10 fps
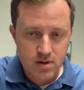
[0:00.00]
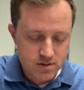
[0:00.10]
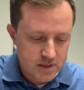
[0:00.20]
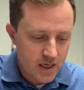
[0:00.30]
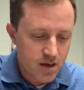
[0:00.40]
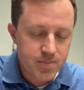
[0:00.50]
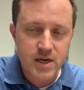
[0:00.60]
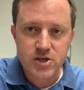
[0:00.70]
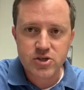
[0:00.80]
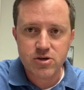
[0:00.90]
taking a
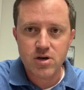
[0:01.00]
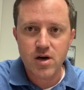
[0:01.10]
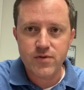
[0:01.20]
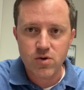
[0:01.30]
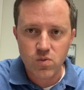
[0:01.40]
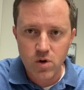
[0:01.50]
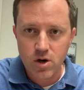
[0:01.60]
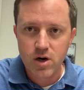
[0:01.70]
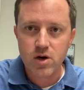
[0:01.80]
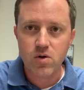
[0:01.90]
picture of your
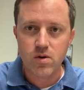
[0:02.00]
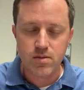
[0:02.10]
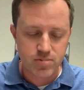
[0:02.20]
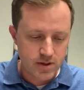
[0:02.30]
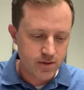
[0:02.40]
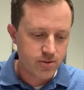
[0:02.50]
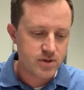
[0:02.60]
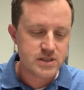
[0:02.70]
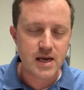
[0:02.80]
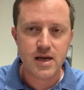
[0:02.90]
work or putting it through a
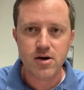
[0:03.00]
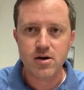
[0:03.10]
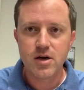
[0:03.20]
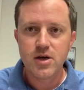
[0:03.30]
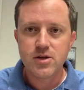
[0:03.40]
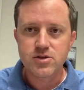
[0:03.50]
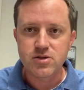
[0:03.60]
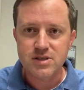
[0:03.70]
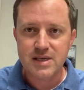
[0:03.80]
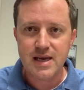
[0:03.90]
scanner
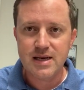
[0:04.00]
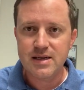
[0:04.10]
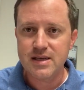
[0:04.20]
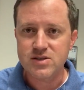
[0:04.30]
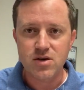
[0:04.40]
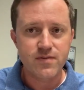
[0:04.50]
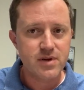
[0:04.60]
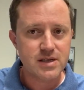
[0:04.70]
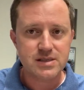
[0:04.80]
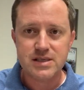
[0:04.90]
to scan it in. So hopefully
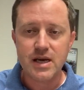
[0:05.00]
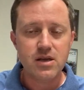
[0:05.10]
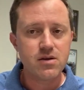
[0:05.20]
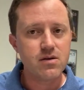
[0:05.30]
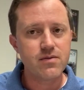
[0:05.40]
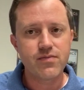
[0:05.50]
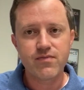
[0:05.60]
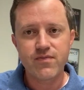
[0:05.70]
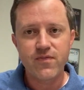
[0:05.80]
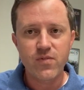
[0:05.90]
it doesn't take you
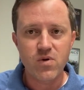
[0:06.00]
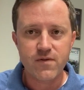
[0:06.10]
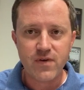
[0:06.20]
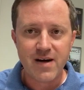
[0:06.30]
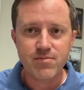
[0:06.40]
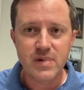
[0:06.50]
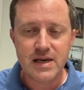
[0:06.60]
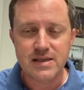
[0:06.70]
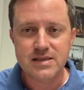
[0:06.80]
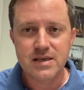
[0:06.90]
4 or 5
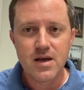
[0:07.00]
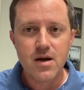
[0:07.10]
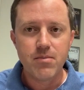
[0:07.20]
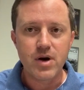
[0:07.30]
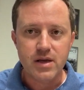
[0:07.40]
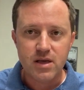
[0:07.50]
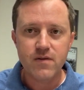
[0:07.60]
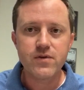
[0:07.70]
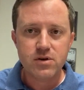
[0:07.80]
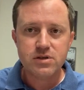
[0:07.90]
minutes, but
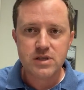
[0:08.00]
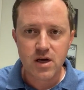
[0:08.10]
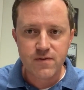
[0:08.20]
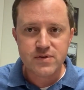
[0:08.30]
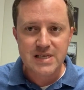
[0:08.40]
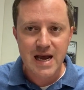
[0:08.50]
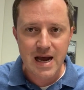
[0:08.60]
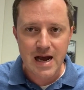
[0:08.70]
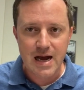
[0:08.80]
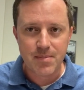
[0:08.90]
give yourself
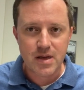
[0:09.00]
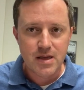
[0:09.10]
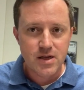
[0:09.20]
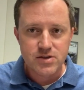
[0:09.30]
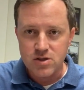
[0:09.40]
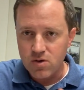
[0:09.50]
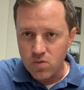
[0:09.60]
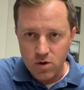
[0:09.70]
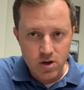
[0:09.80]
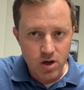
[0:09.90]
time. Don't
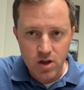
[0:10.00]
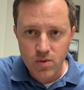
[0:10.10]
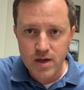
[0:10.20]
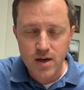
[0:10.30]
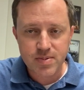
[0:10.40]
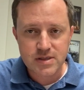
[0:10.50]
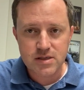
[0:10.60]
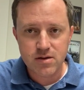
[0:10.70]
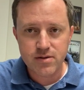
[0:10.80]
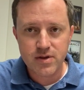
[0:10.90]
work all the way up
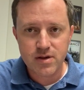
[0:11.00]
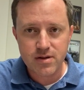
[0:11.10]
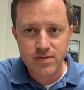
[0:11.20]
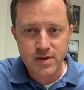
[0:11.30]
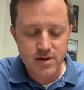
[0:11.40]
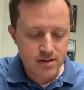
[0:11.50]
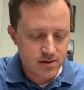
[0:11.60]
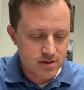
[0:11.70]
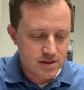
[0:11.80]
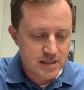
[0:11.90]
until
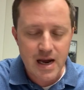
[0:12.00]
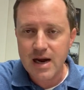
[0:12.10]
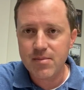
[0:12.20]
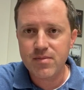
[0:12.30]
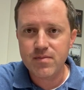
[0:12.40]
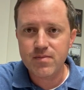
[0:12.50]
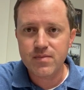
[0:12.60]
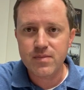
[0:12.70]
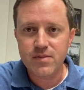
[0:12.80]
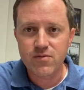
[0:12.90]
the time
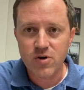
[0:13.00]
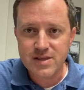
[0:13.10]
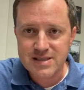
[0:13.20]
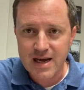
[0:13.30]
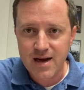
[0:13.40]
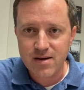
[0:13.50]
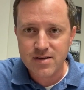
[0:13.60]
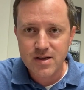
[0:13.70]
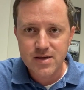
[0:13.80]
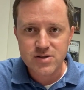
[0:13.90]
runs
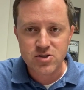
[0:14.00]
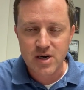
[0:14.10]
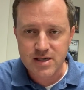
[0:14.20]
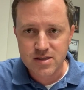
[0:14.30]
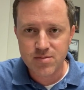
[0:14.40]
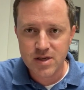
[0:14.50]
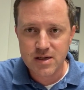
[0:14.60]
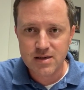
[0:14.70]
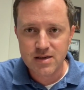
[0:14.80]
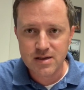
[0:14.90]
out to try to submit
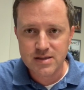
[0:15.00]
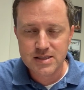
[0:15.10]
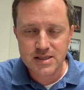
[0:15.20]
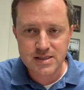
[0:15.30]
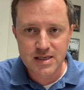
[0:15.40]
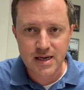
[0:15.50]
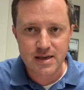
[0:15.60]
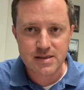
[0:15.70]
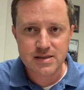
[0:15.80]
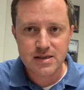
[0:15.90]
it in 10
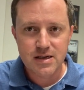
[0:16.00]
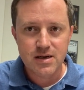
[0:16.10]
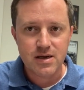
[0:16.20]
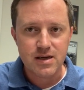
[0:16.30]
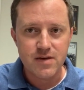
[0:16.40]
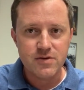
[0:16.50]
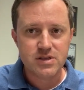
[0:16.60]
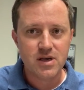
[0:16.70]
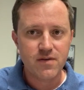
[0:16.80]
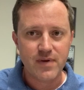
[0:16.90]
seconds. Give
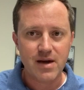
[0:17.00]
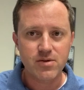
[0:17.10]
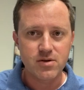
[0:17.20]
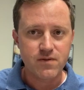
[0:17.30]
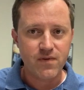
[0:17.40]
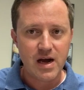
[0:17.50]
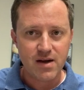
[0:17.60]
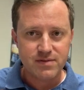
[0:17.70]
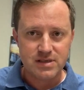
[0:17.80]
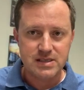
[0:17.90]
yourself, I would do
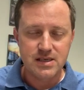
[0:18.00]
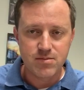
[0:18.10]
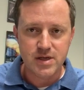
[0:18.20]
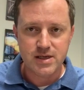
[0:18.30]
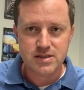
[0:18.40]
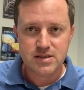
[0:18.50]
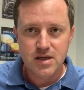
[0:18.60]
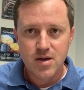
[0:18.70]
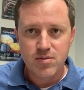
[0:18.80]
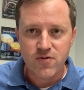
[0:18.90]
5 to 10 minutes
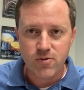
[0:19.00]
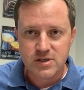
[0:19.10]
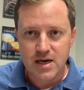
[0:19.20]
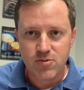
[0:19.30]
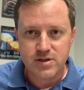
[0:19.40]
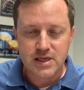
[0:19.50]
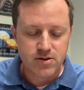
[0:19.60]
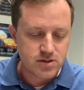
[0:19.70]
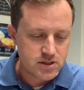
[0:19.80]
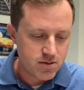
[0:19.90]
before time runs
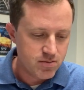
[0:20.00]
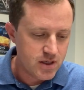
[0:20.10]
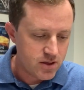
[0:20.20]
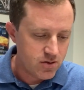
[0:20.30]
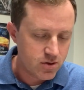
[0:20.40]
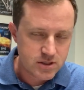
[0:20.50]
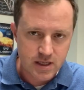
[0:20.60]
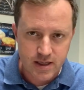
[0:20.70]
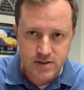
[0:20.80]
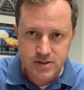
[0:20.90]
out to submit your
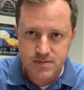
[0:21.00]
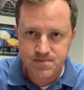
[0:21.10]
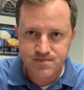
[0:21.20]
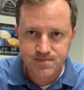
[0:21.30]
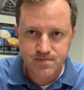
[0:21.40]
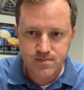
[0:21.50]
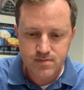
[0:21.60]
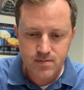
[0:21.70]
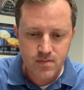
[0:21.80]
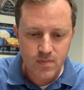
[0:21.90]
test.
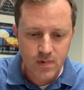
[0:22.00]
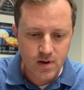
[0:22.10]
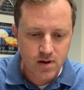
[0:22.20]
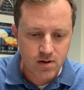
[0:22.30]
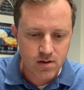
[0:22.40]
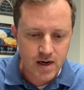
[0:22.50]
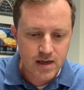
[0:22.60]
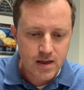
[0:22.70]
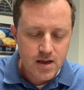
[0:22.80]
All right.